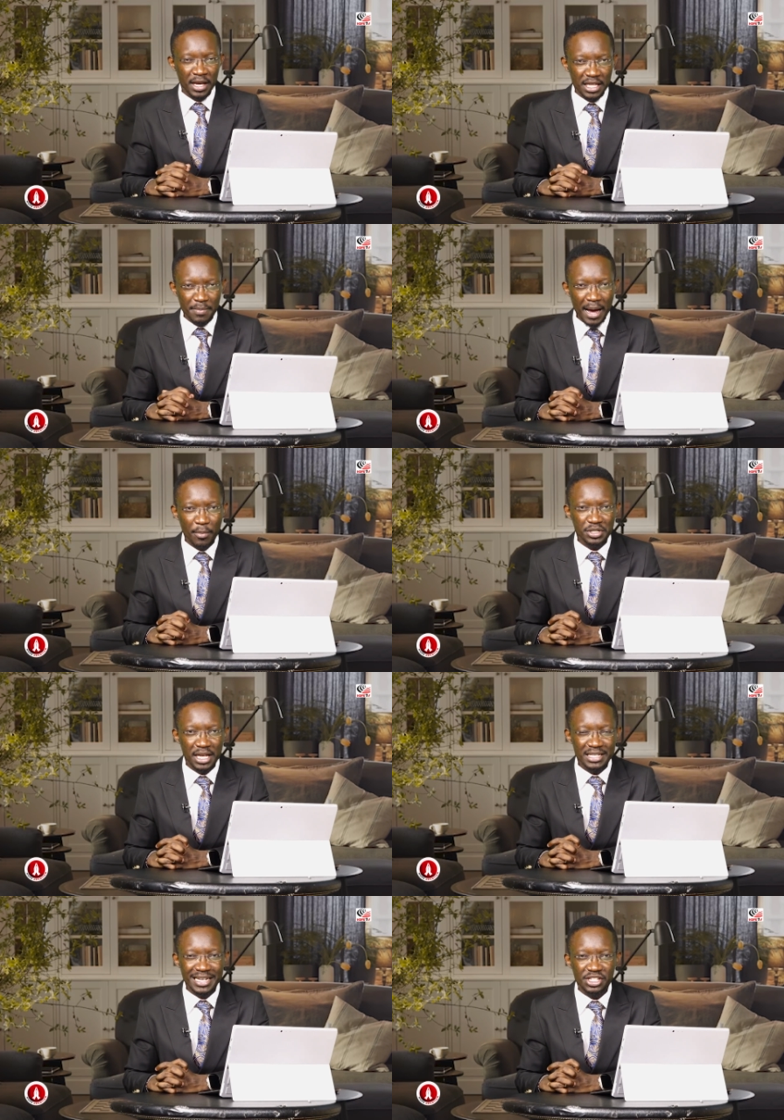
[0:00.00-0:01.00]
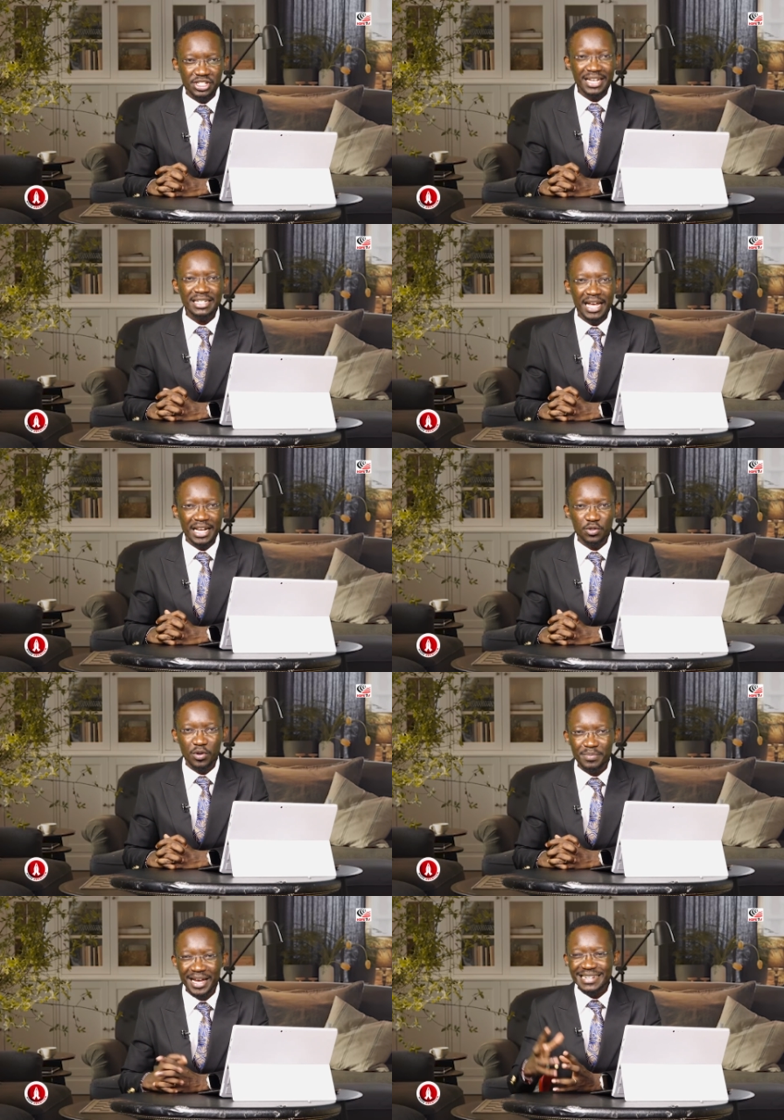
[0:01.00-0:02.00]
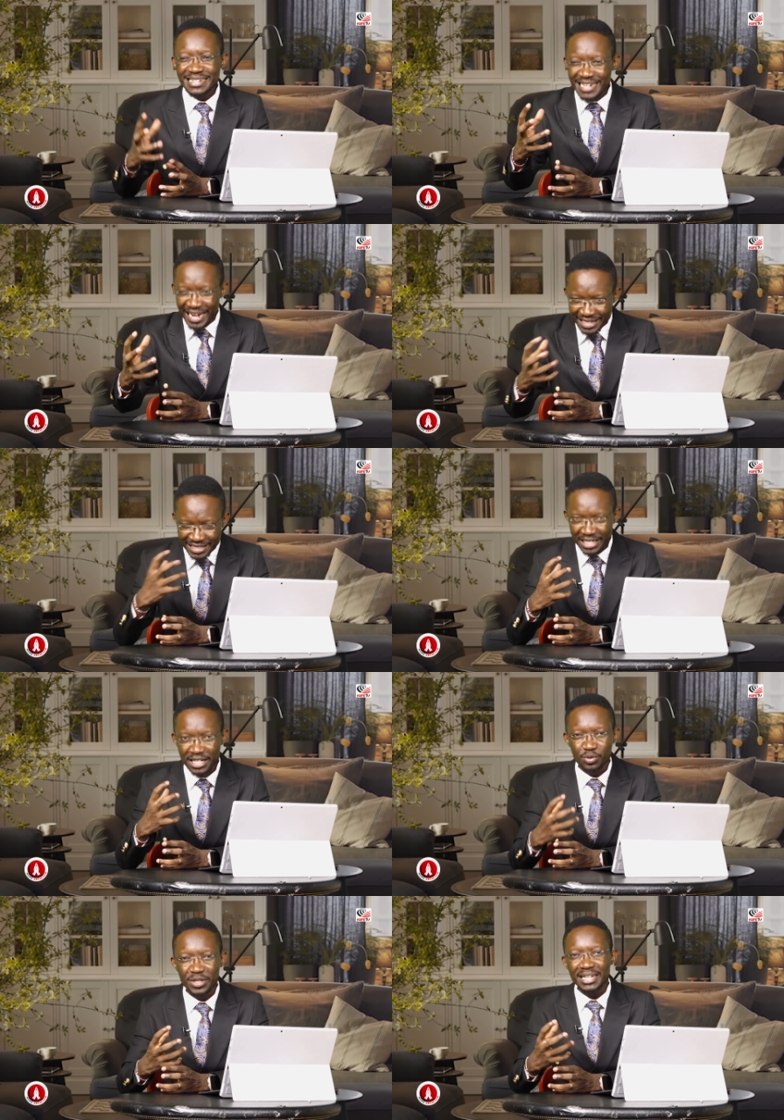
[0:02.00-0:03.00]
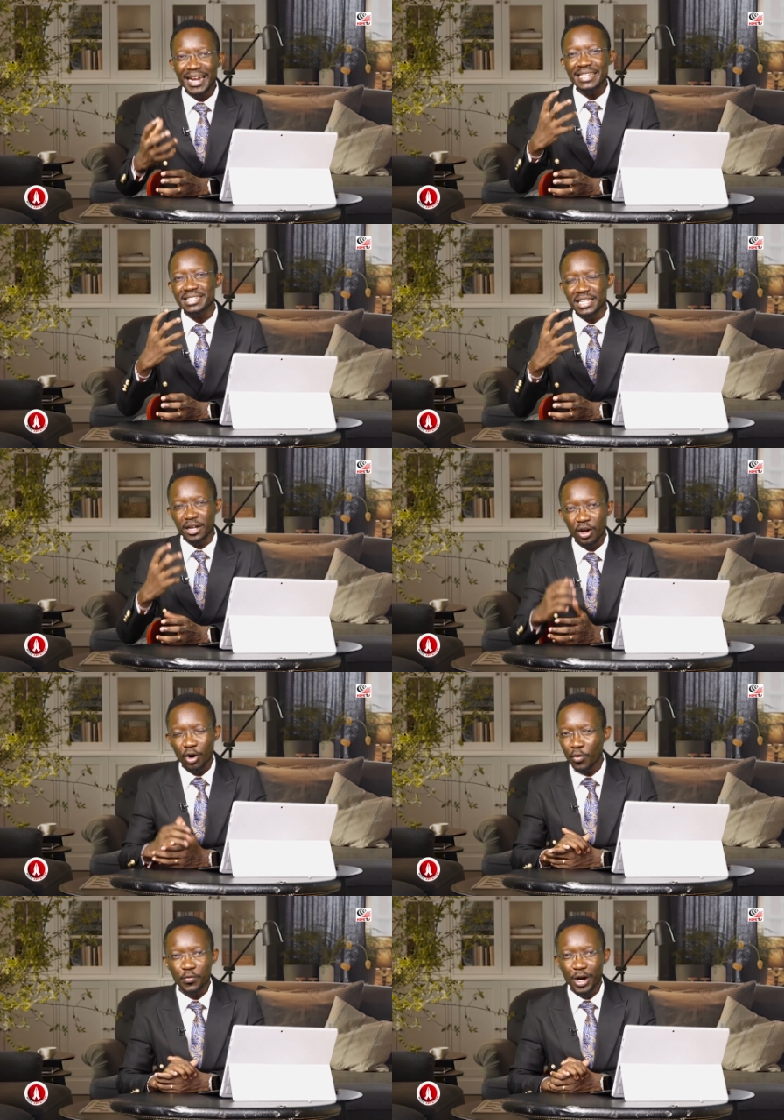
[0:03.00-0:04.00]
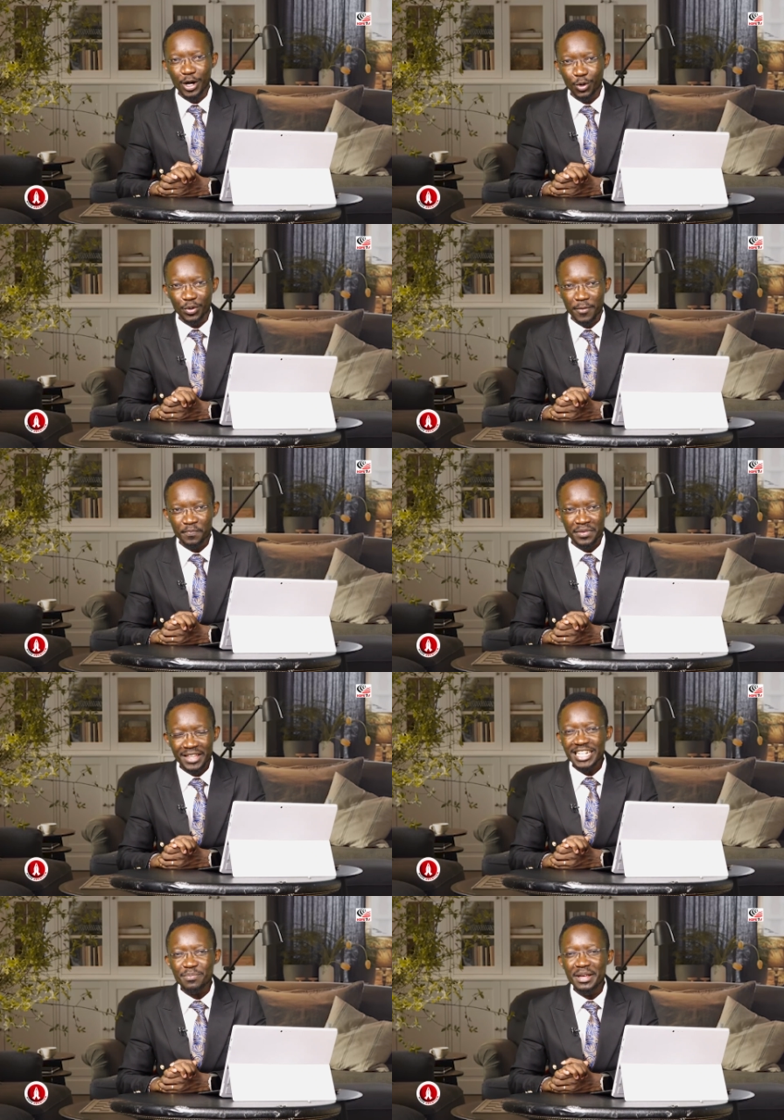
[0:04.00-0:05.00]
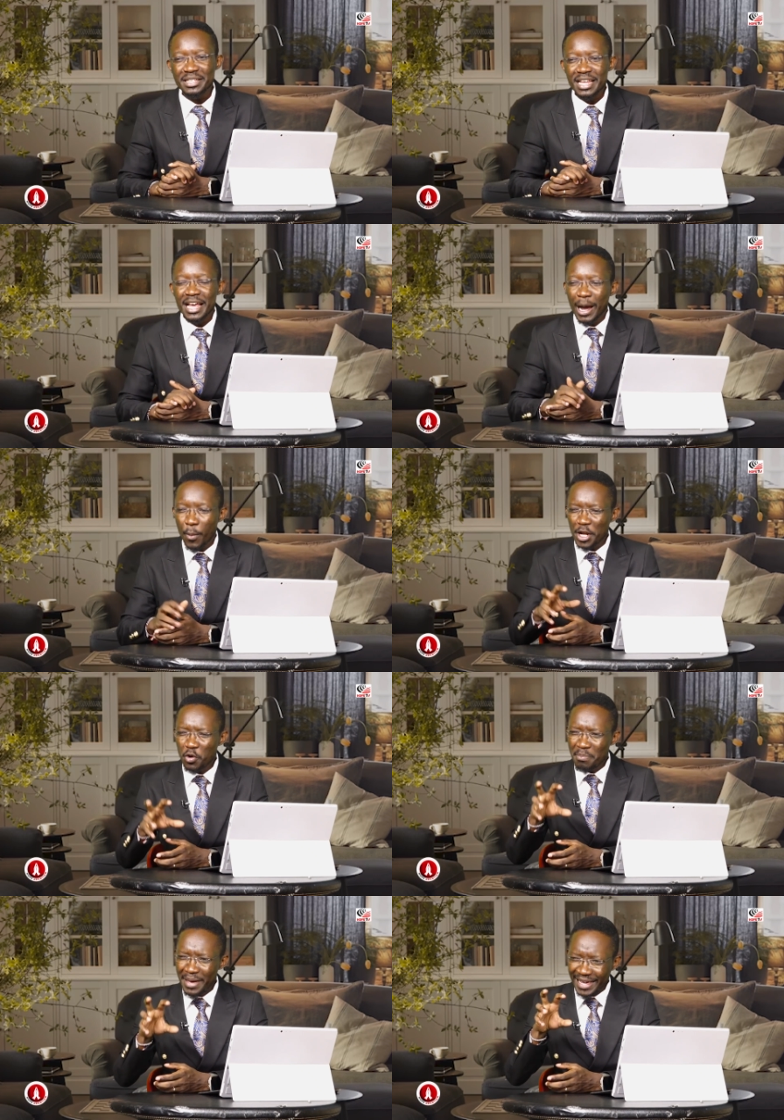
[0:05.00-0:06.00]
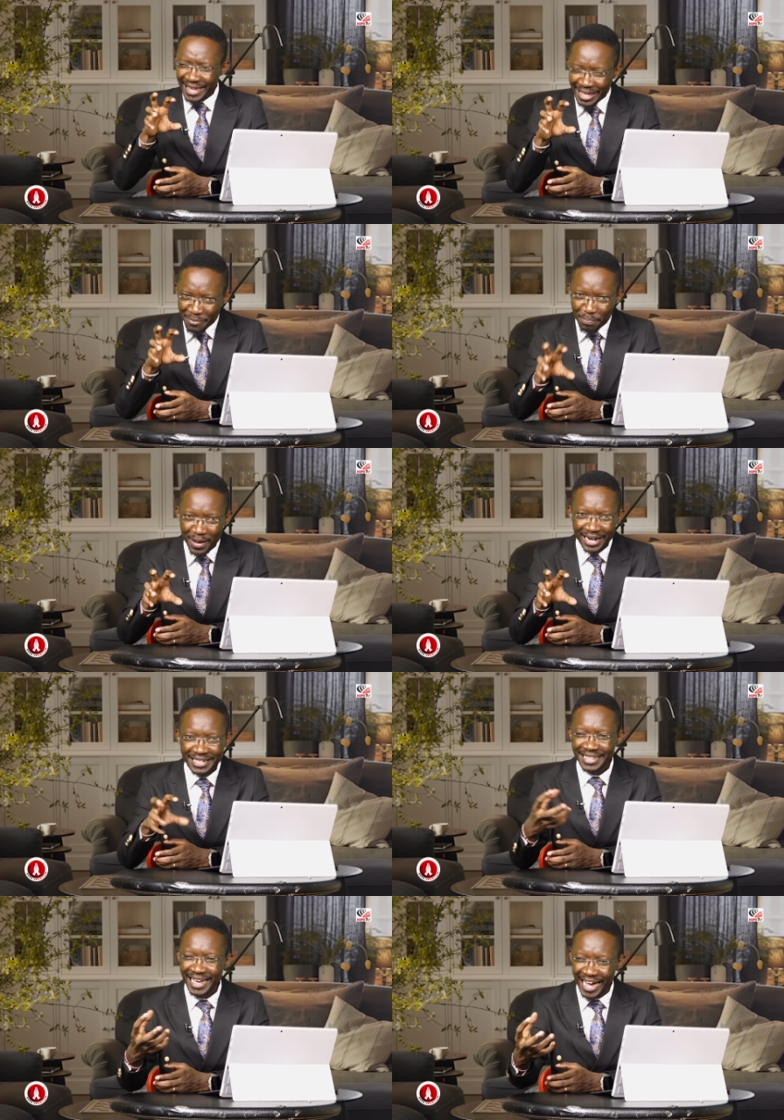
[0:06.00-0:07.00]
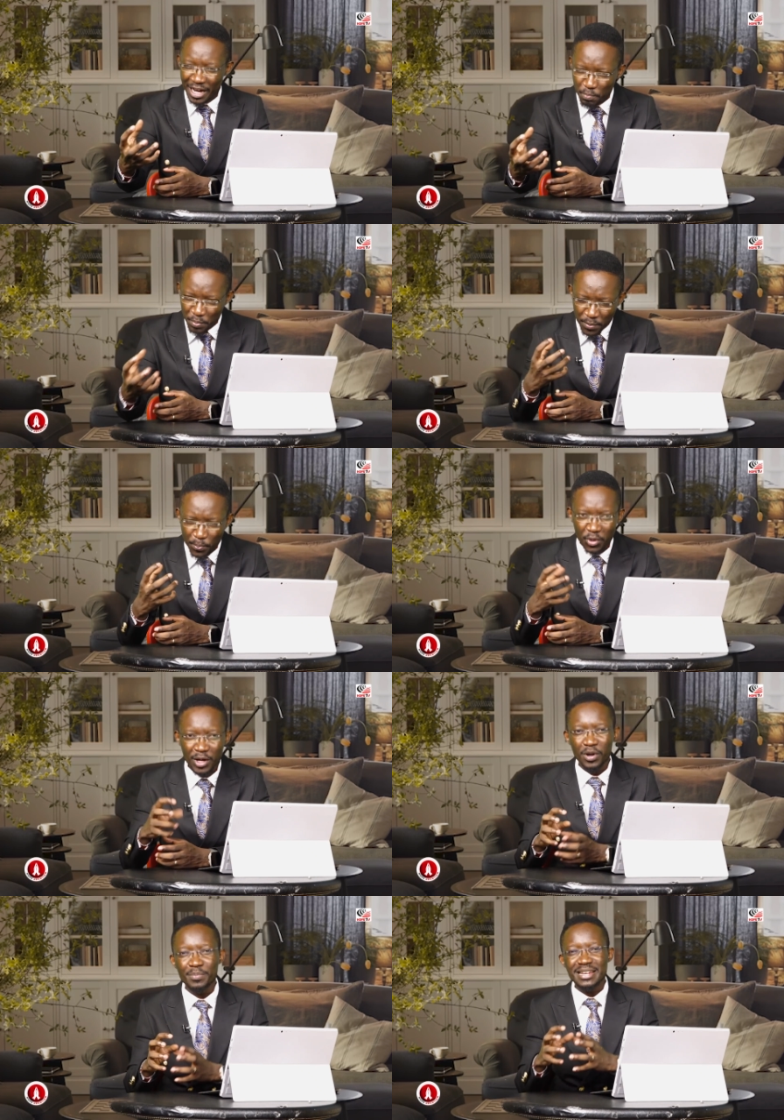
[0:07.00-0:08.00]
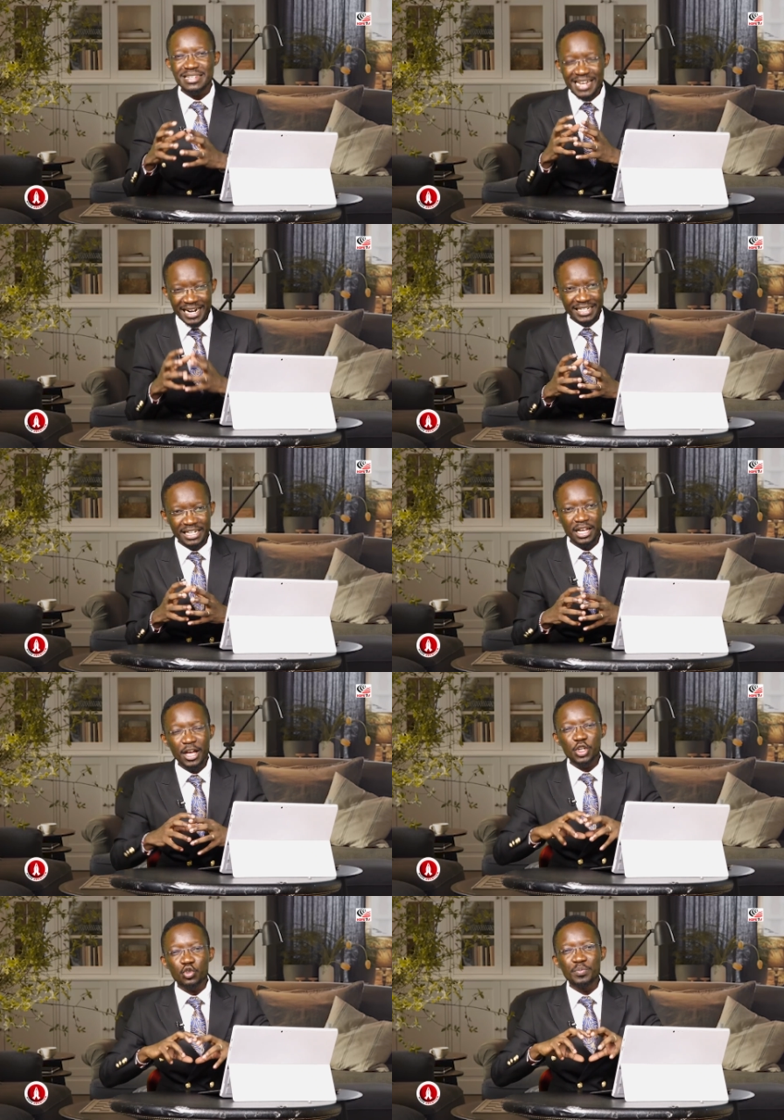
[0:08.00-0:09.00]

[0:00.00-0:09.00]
The Bible says that Gentiles will be attracted to the rising of your glory. That means when you make impact, there are people that will be attracted to